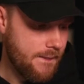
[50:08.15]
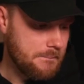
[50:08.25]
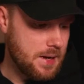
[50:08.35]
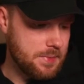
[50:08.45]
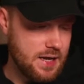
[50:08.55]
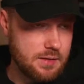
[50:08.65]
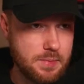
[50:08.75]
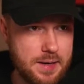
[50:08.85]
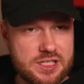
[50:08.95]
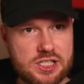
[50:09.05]

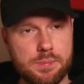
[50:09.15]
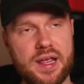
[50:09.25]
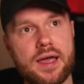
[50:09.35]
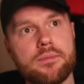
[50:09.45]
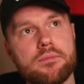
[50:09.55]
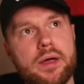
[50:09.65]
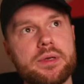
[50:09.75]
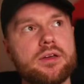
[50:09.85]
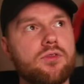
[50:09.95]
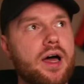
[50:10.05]
Maybe split.
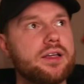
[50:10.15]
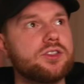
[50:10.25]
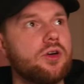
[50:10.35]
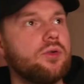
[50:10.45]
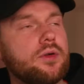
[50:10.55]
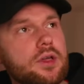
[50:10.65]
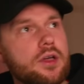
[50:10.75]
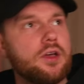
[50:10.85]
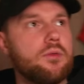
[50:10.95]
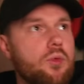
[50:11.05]
Right. So
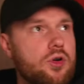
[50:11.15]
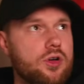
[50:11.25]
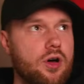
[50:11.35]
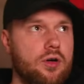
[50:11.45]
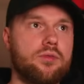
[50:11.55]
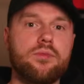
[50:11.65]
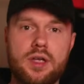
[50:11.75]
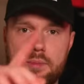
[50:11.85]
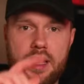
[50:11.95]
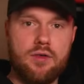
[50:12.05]
Monaco,
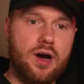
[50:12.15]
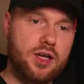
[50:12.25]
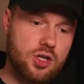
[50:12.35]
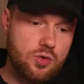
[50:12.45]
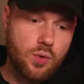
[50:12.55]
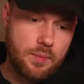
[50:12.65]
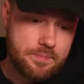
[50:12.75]
hear me out. Right, Q1.